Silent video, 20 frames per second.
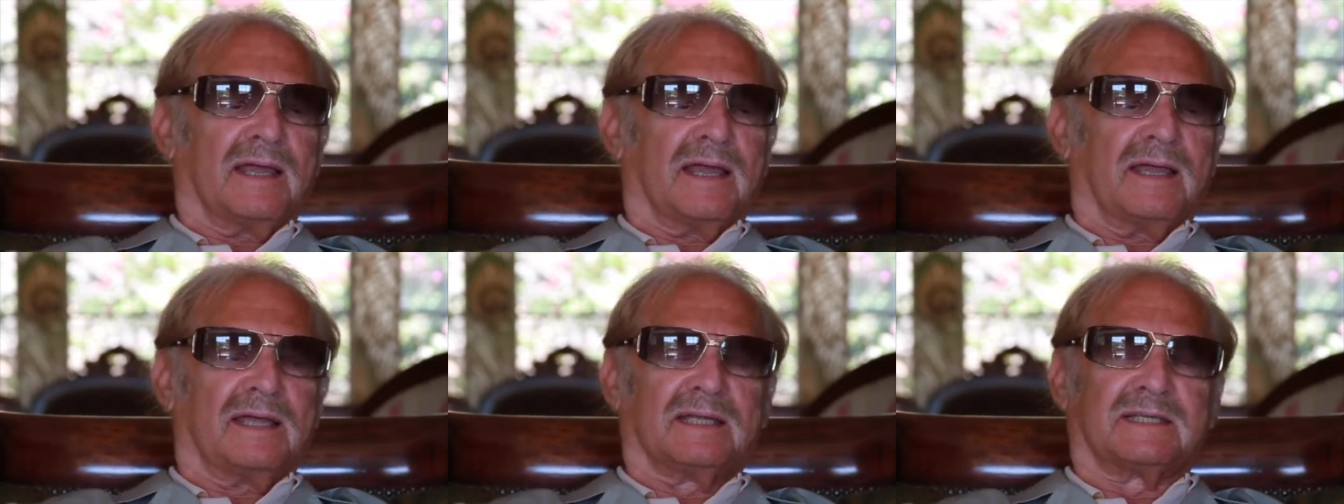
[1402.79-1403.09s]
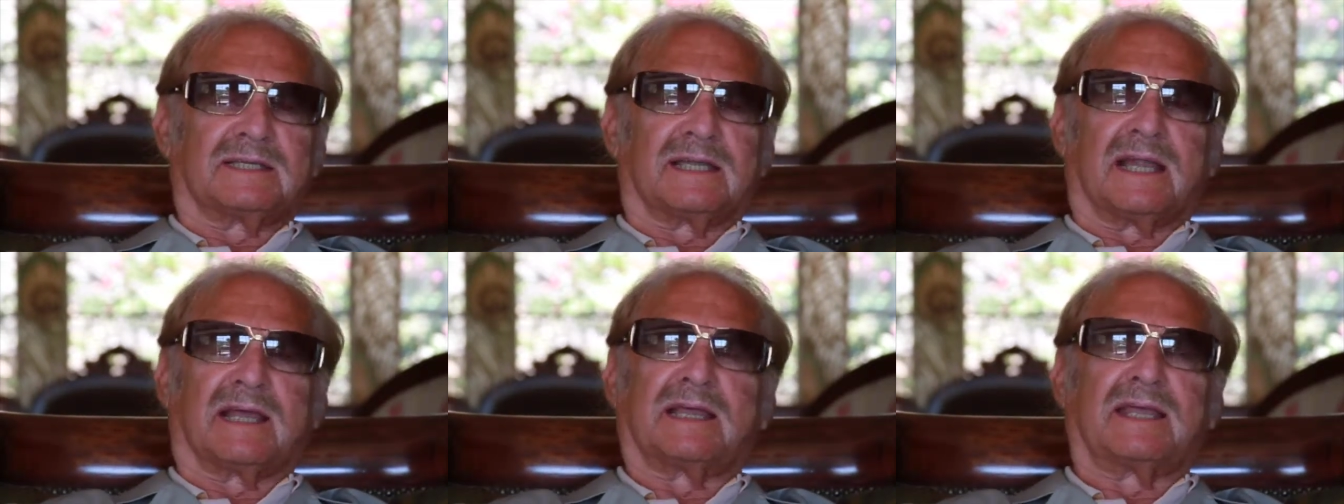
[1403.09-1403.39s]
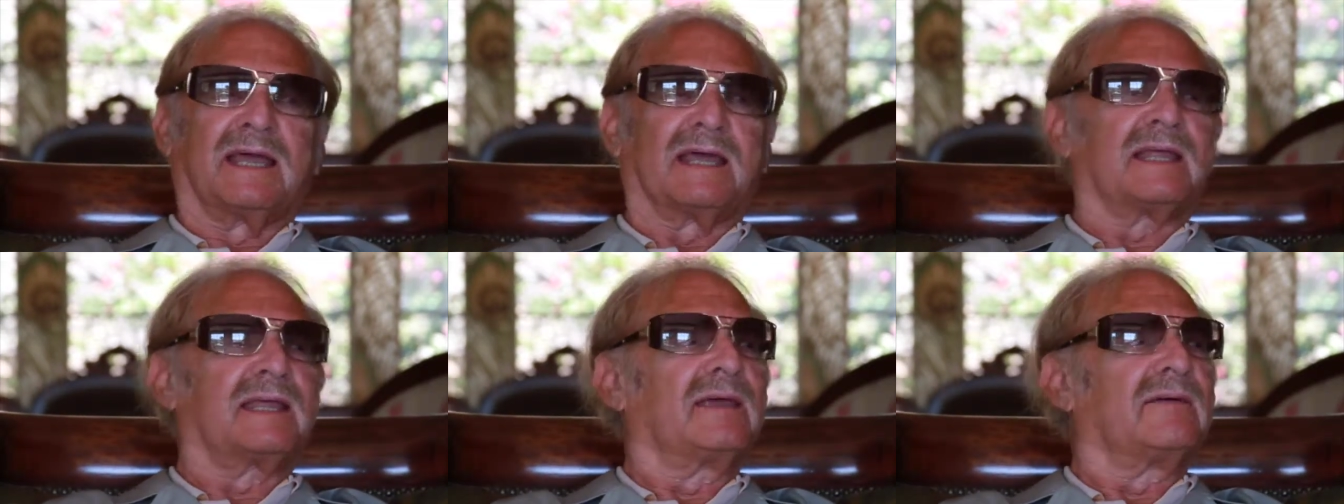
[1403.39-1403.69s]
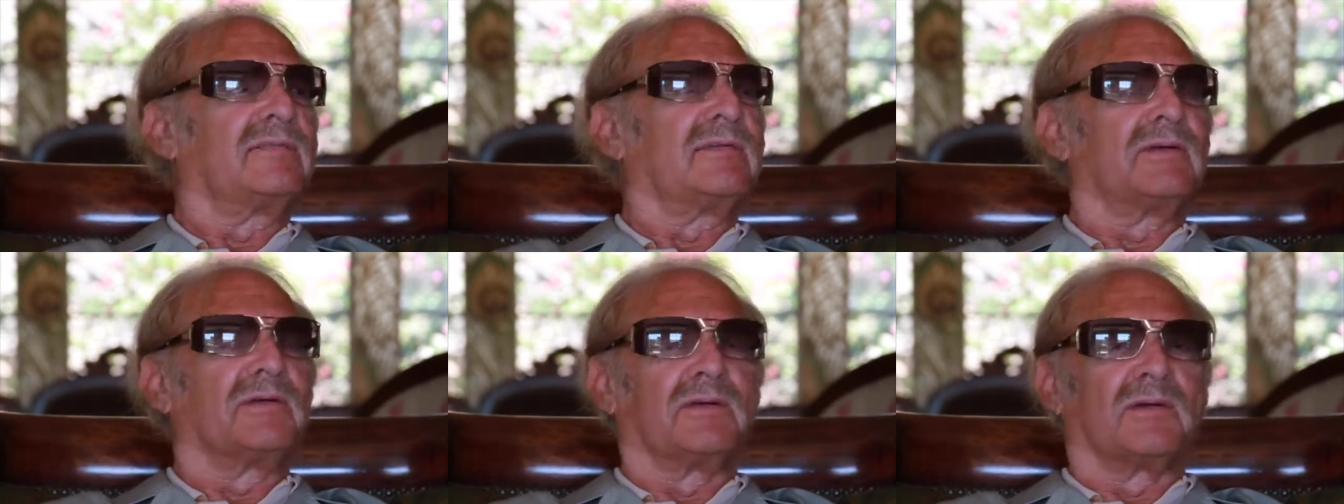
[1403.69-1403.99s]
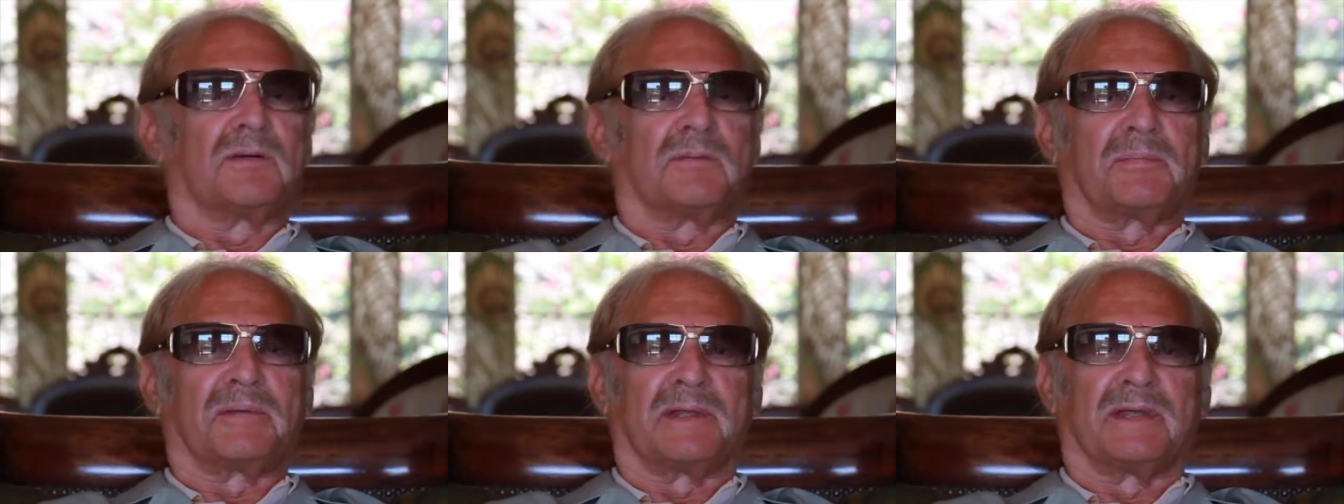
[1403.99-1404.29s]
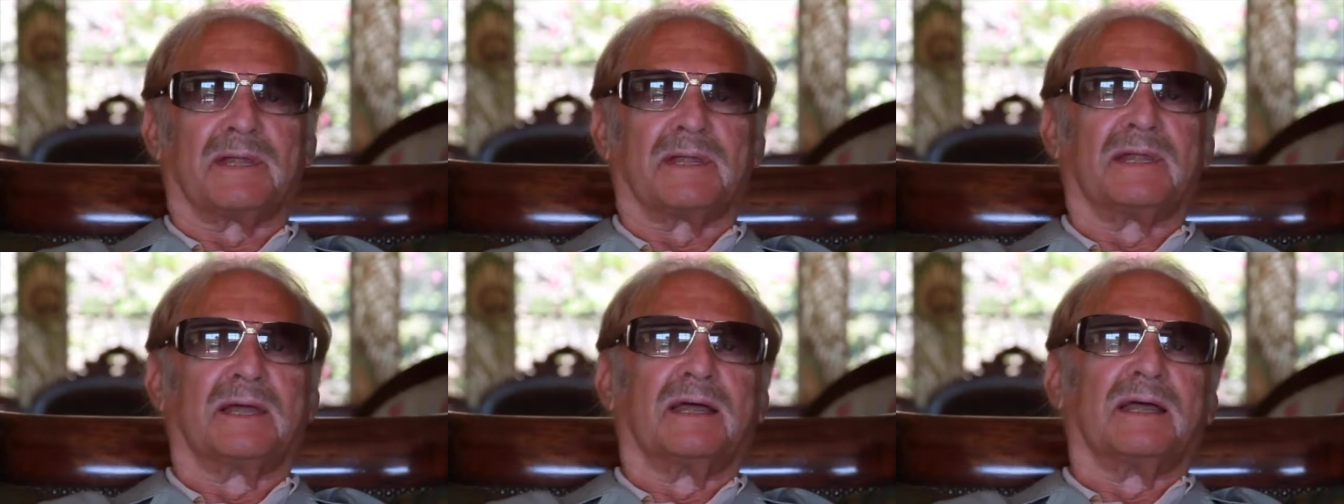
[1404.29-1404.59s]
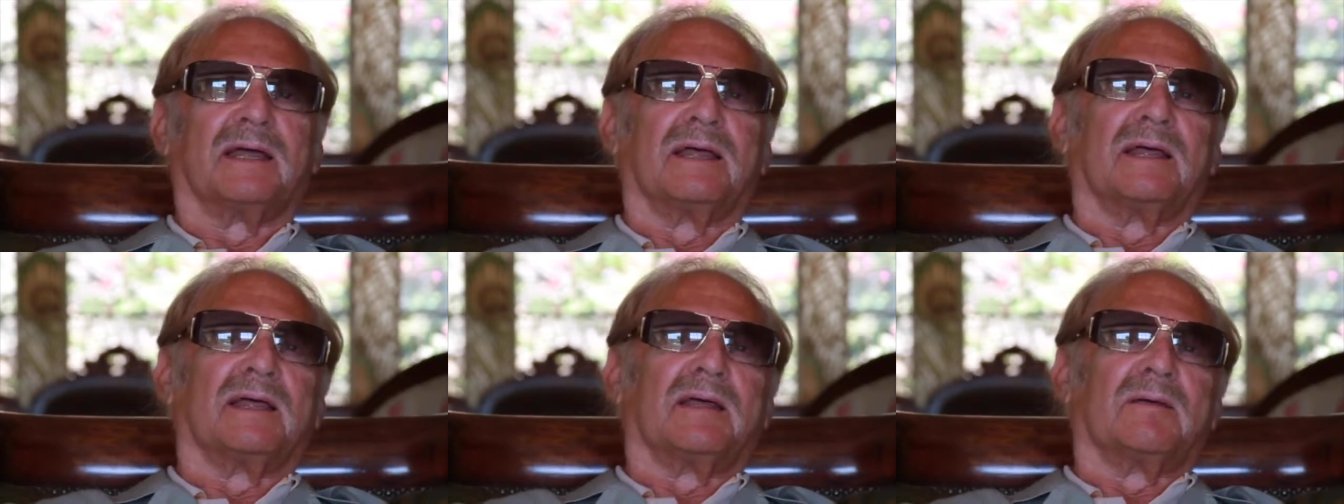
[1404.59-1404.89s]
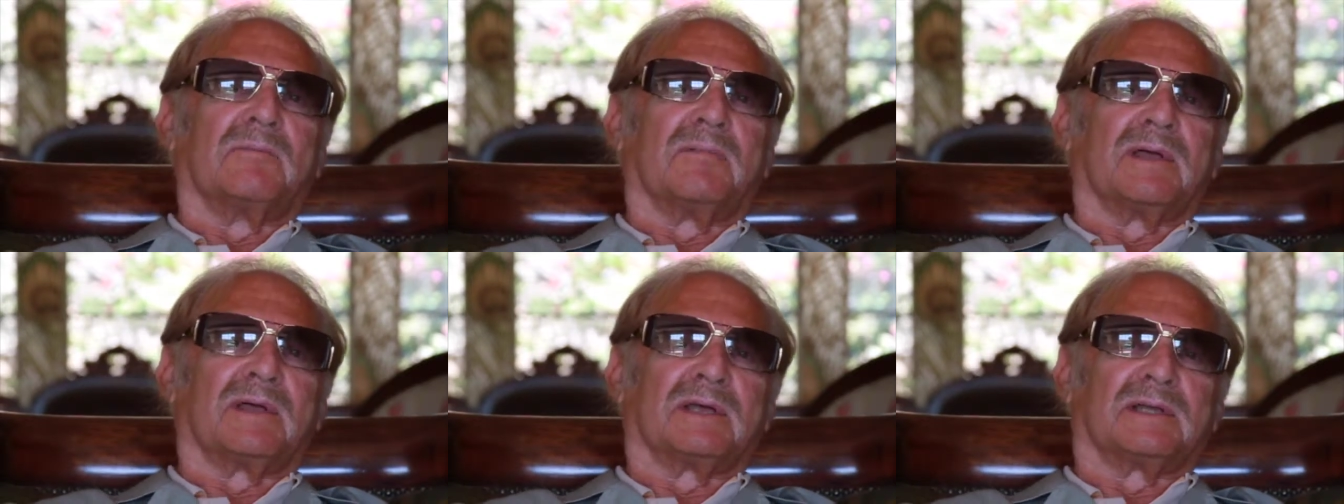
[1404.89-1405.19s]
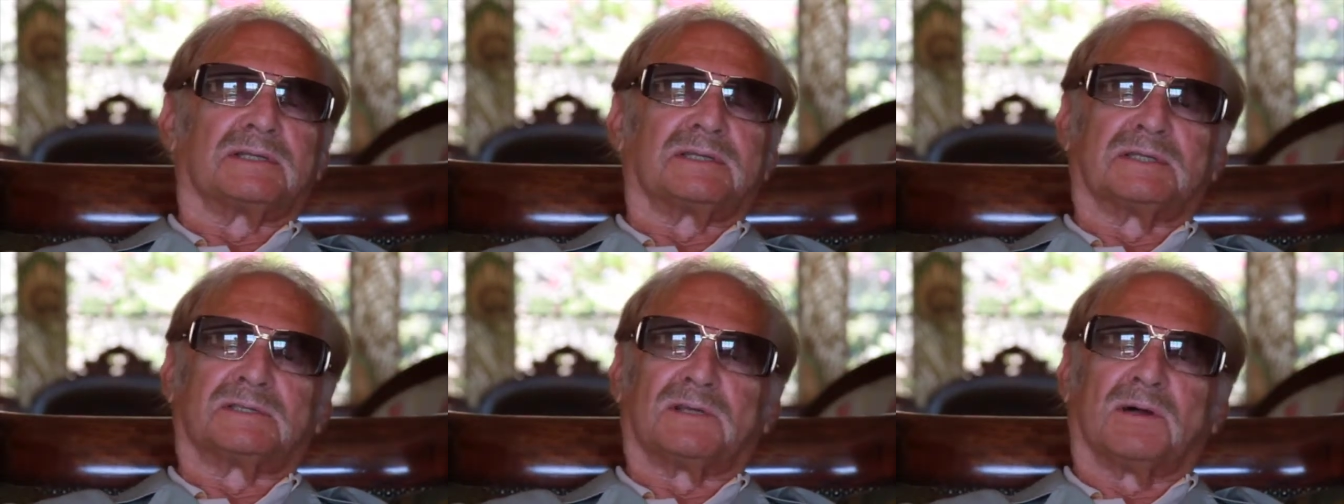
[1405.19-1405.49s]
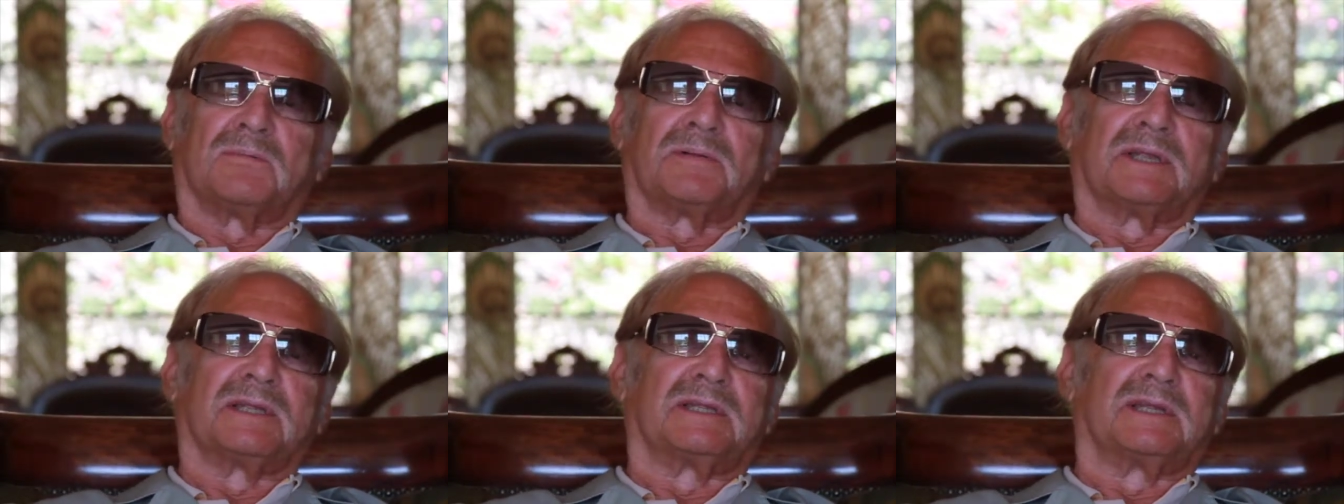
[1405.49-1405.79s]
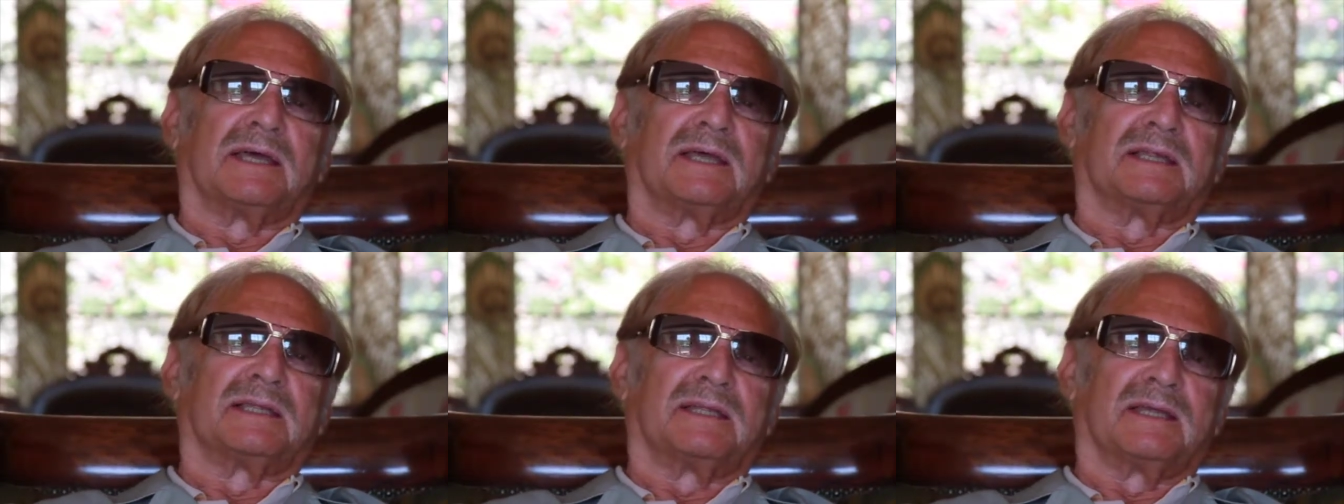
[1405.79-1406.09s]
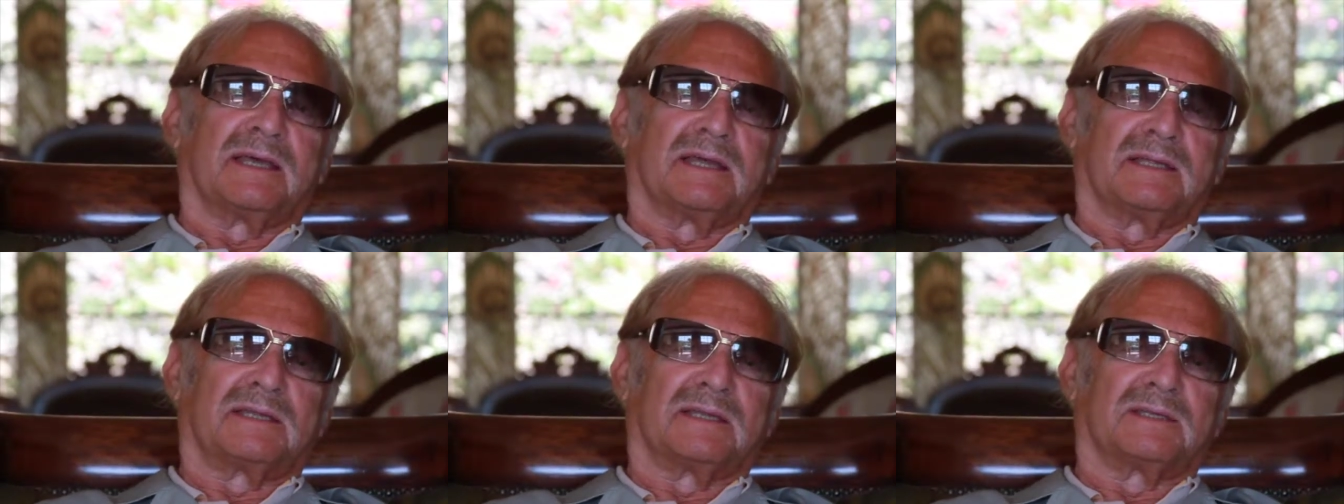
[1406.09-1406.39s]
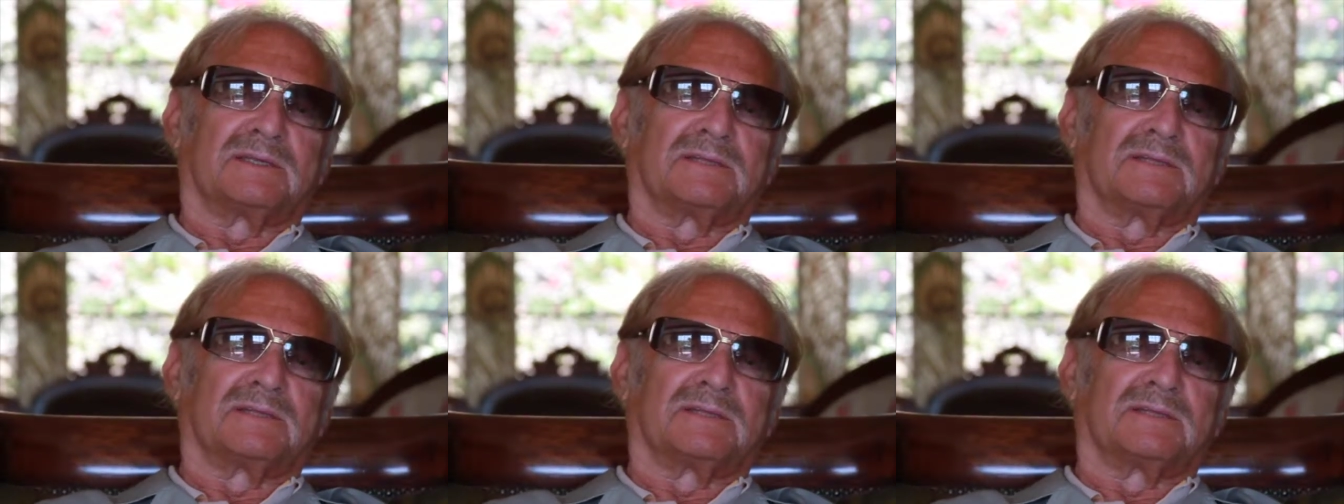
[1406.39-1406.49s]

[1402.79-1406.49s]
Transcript: And he said, I can't give you European because it's opening day and date.